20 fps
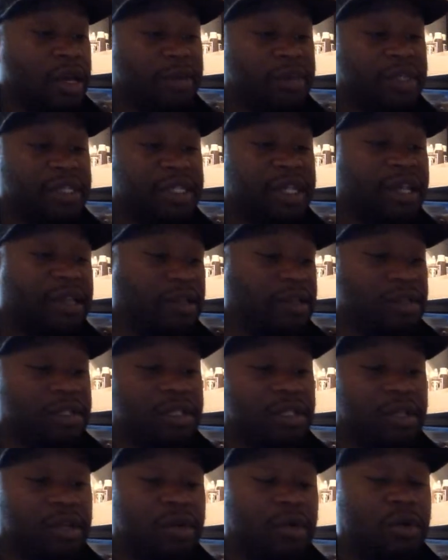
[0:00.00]
stainless
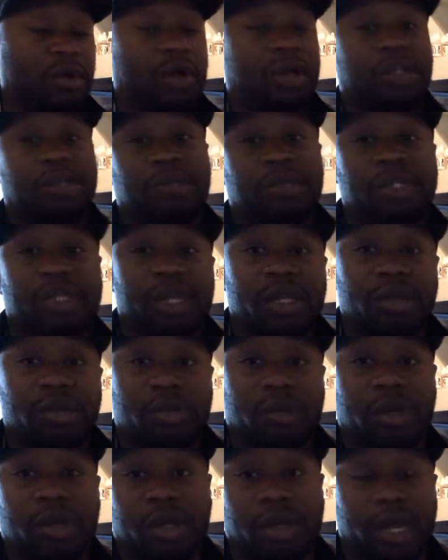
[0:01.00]
steel, 100%
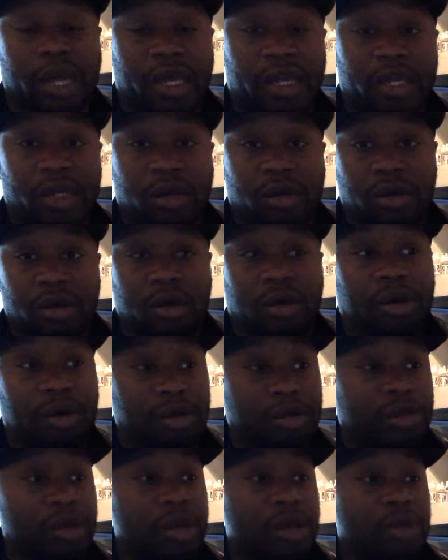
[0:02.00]
organic
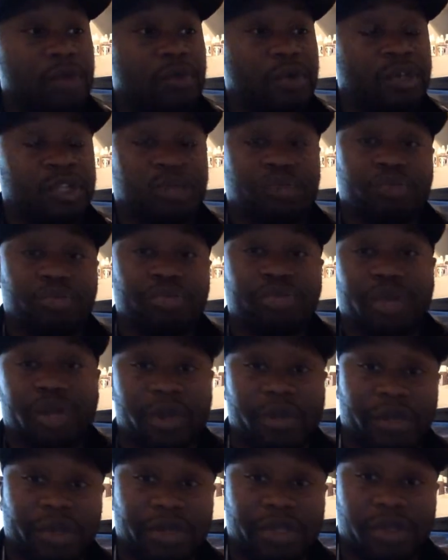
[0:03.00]
cotton, which is
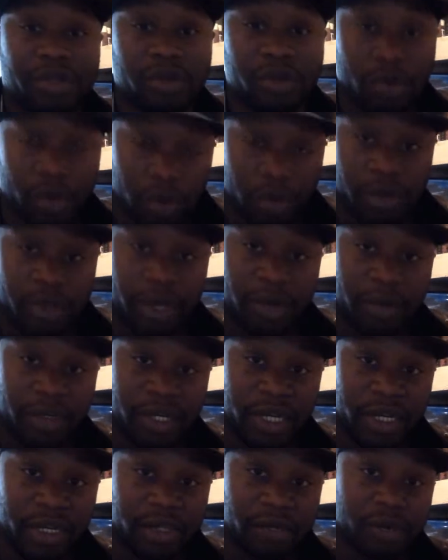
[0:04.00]
pretty much the norm
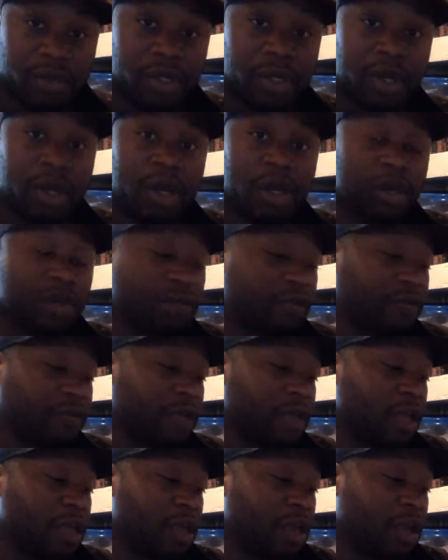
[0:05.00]
nowadays when you're kind of
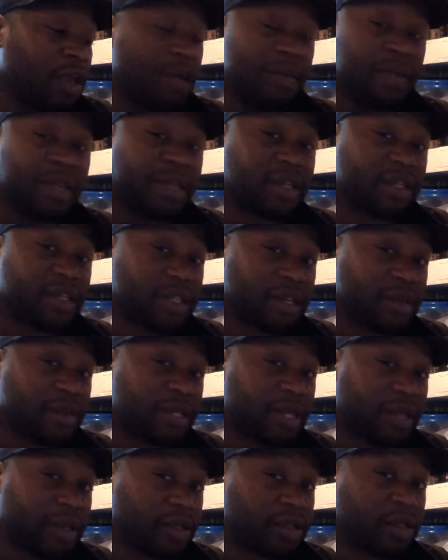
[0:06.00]
making sub
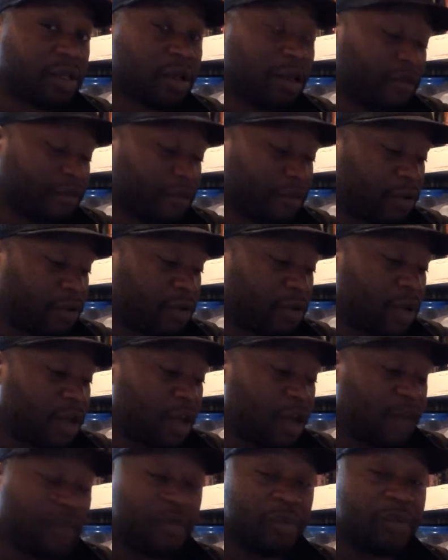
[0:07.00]
tanks. I
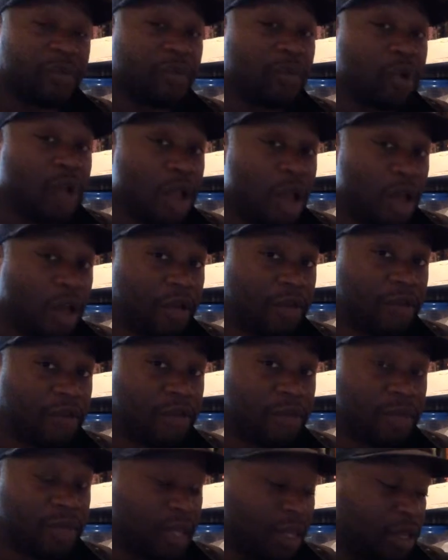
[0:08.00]
think we've all learnt
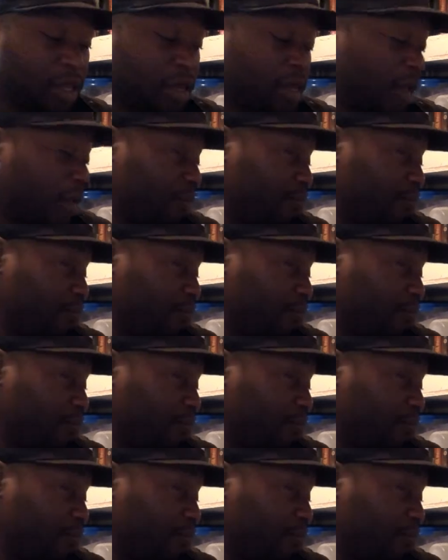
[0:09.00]
from the